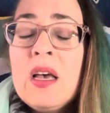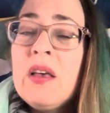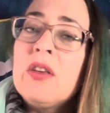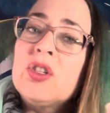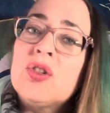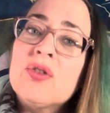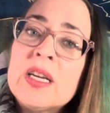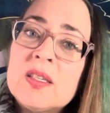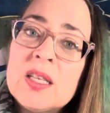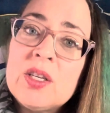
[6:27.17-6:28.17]
the
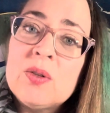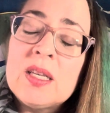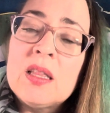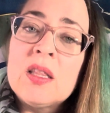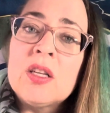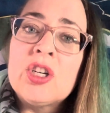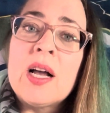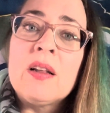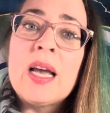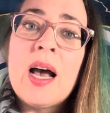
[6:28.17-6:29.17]
strengths that you see that the
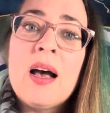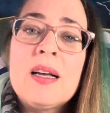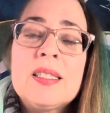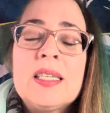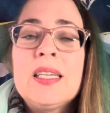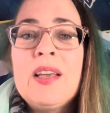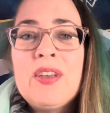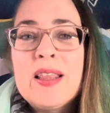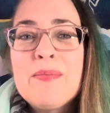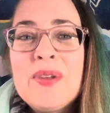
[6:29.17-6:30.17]
child has and giving
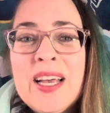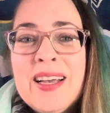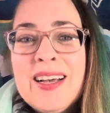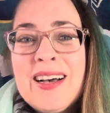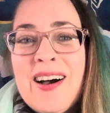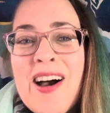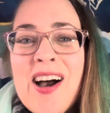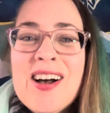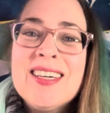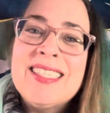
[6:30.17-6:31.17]
them
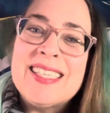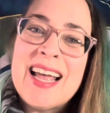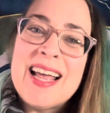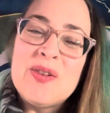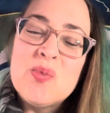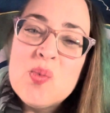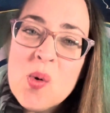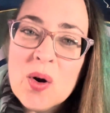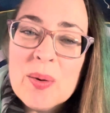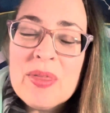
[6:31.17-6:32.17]
hugs and
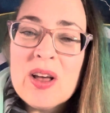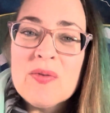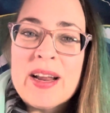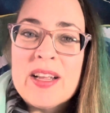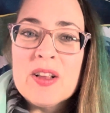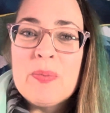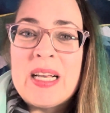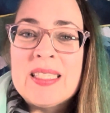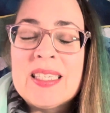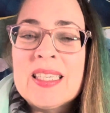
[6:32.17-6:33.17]
warmth on a regular
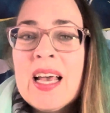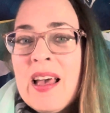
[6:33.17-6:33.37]
basis.